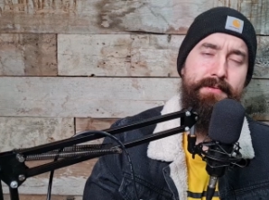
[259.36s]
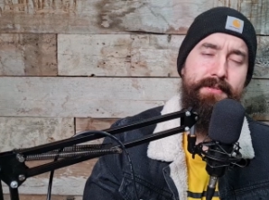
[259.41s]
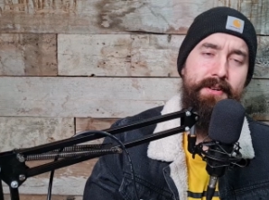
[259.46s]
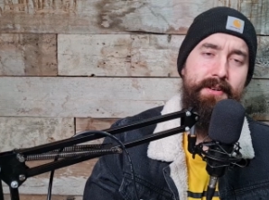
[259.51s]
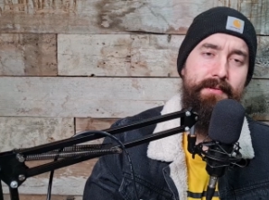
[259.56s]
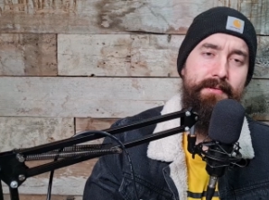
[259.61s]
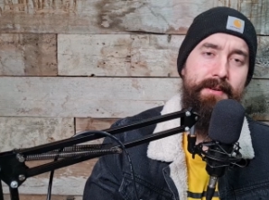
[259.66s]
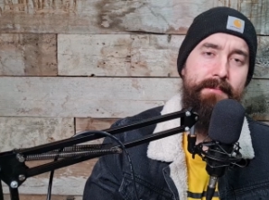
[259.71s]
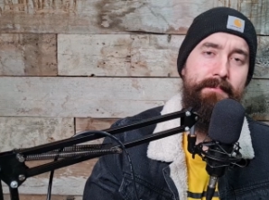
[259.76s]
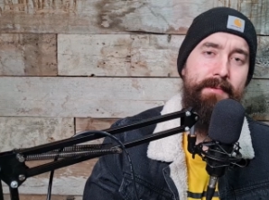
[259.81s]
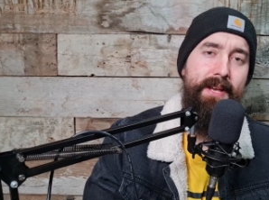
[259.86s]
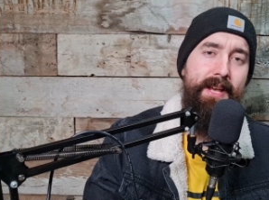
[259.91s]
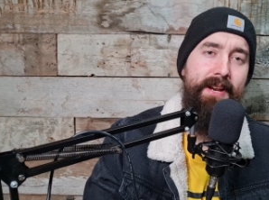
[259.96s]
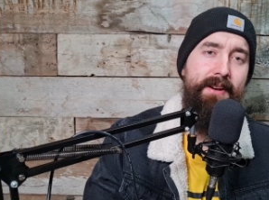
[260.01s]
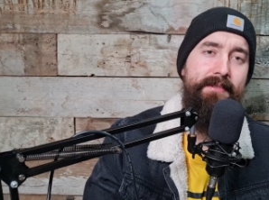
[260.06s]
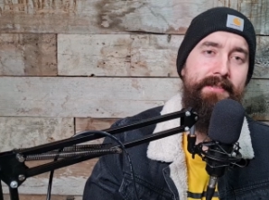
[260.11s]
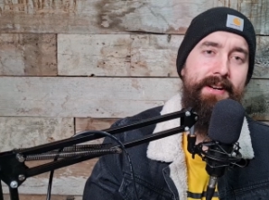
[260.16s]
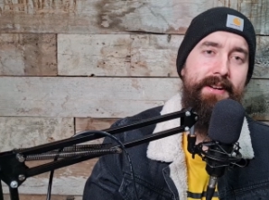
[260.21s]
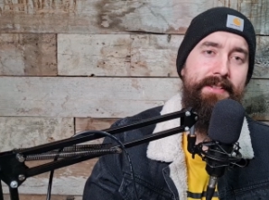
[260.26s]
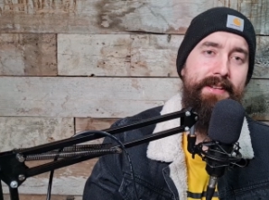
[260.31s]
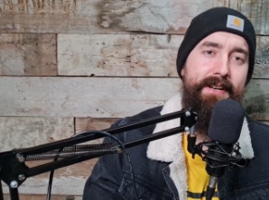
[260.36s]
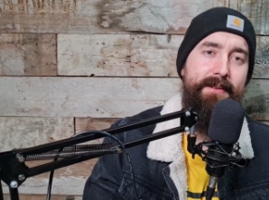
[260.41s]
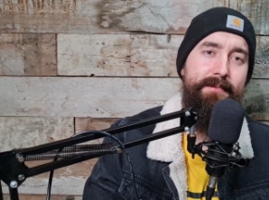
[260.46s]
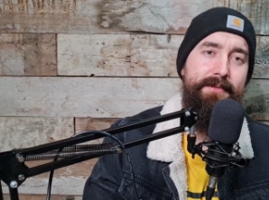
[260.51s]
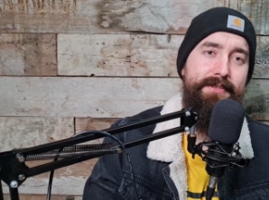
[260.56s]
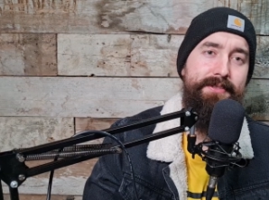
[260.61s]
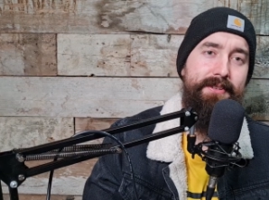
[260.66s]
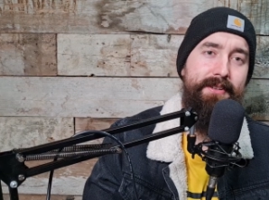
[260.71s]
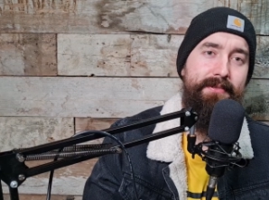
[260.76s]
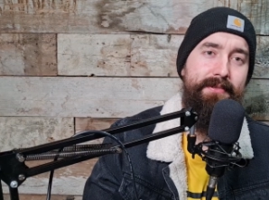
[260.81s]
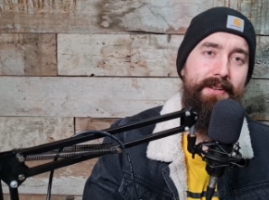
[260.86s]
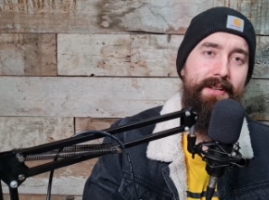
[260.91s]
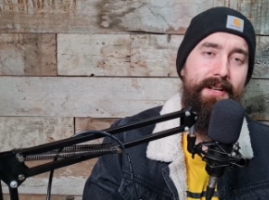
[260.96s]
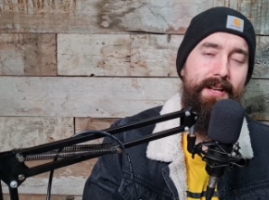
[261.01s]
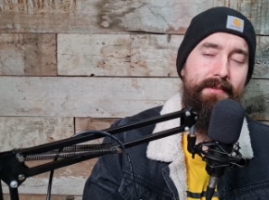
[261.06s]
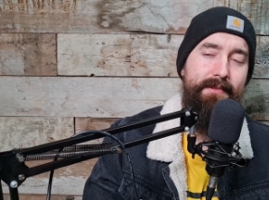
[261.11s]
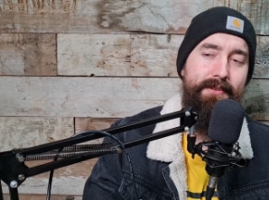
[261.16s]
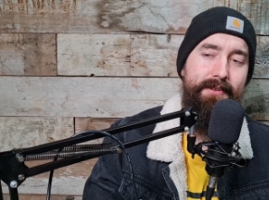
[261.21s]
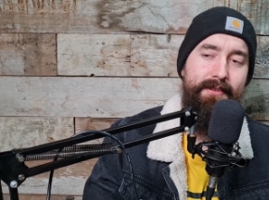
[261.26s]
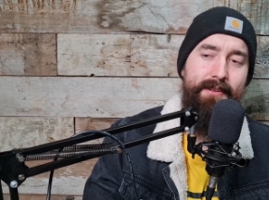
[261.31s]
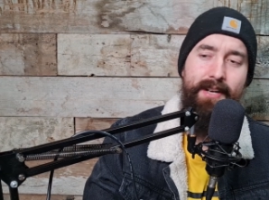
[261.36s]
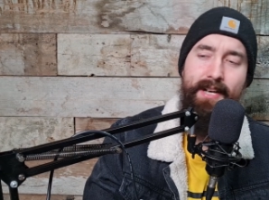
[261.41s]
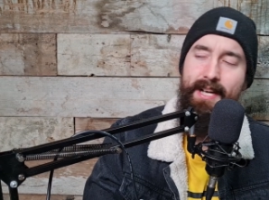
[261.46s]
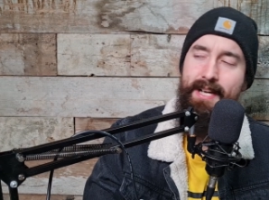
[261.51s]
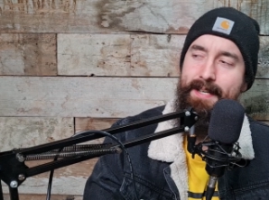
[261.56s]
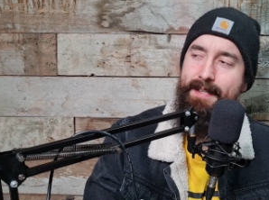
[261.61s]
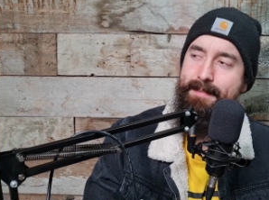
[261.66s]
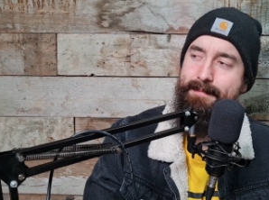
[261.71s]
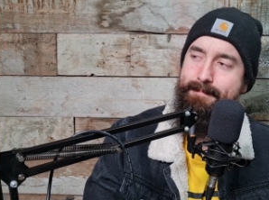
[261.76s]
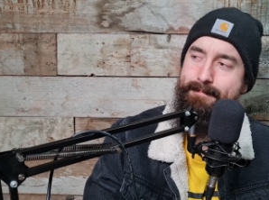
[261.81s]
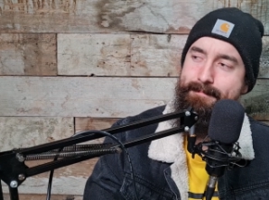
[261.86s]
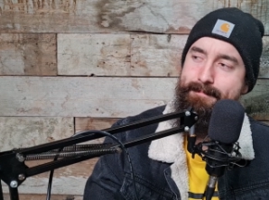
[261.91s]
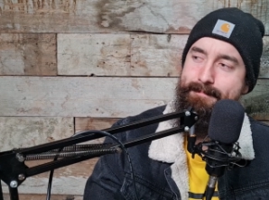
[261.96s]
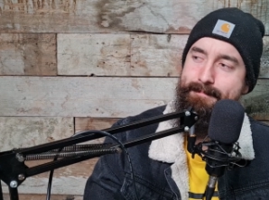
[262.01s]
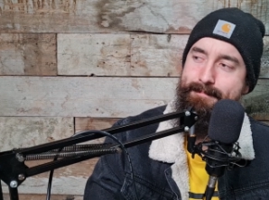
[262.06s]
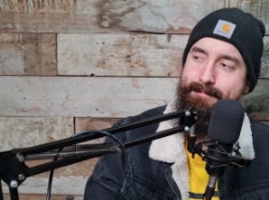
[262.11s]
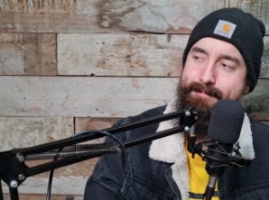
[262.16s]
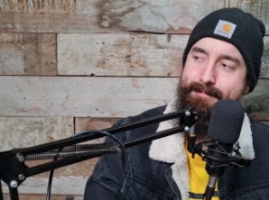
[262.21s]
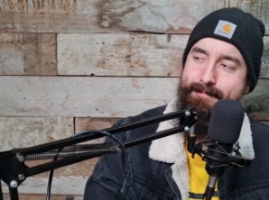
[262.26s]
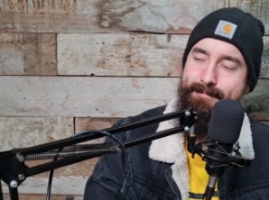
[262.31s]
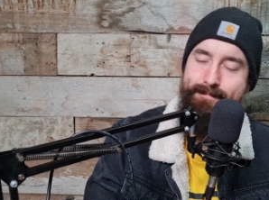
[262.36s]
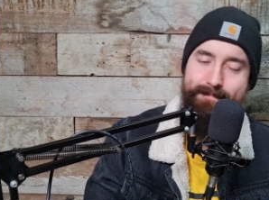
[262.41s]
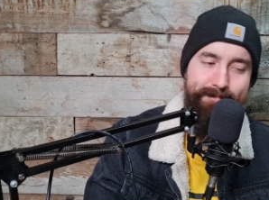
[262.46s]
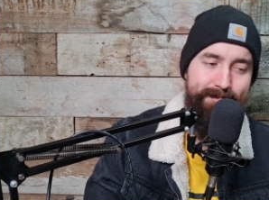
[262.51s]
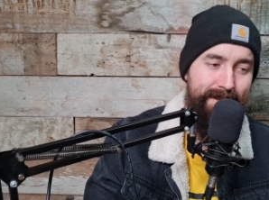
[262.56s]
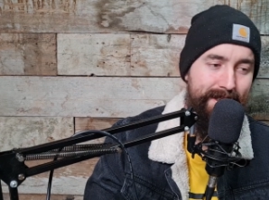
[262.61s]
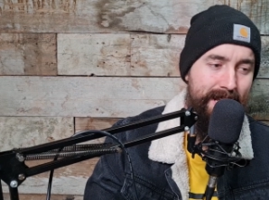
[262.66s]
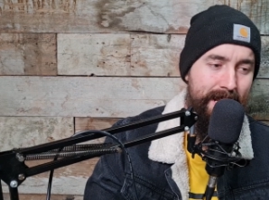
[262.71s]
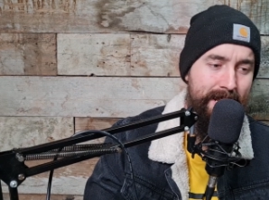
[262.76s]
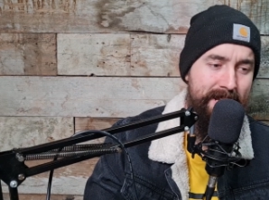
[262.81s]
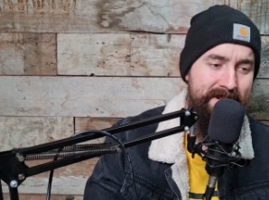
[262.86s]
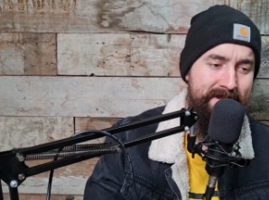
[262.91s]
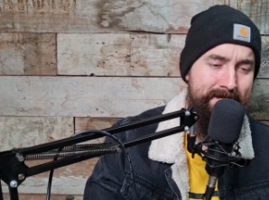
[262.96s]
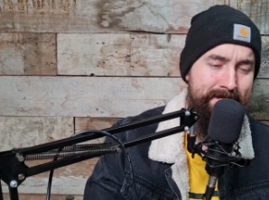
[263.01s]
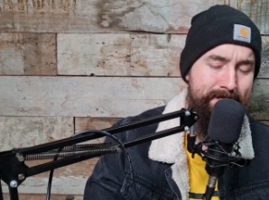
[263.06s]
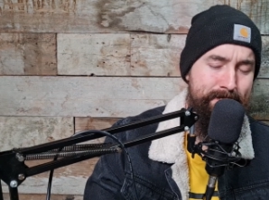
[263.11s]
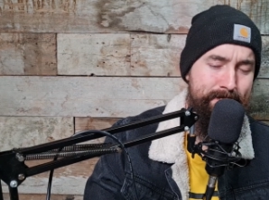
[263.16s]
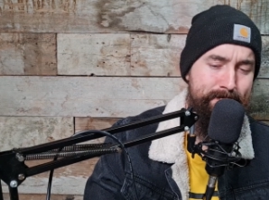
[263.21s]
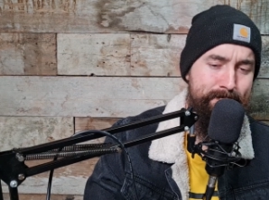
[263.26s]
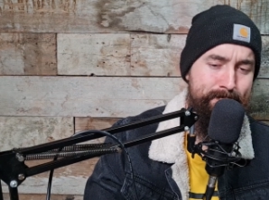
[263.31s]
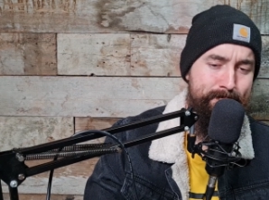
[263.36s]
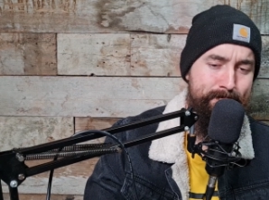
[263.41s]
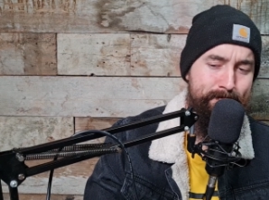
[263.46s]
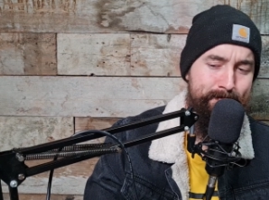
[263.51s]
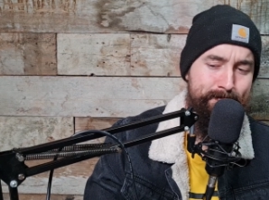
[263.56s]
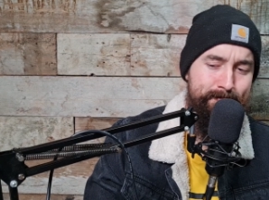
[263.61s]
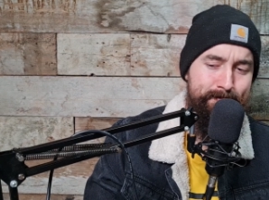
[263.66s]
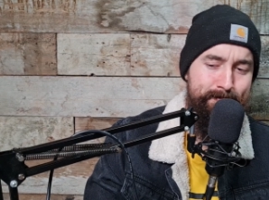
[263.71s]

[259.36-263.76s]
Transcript: I'm trying to wrap my head around that. I'm not sure if I love it or I hate it. Really? Hmm.